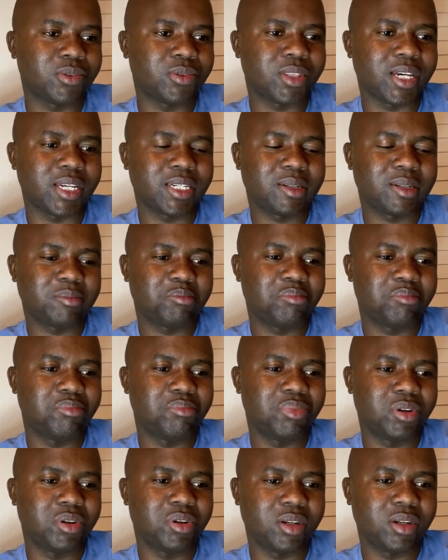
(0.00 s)
that
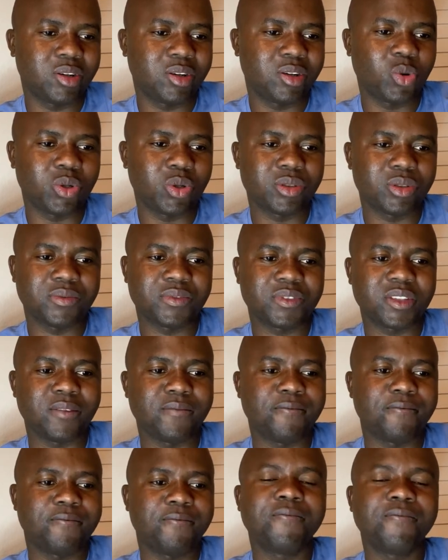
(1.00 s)
because of
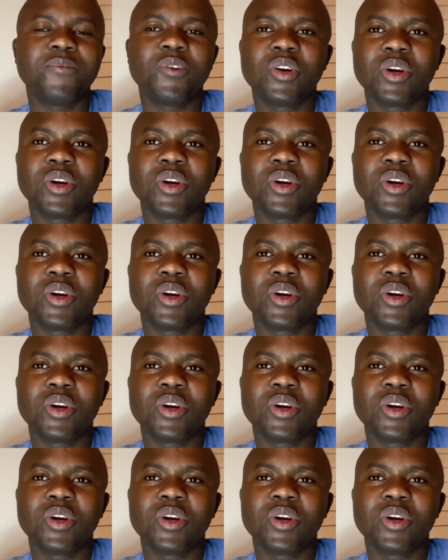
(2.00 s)
some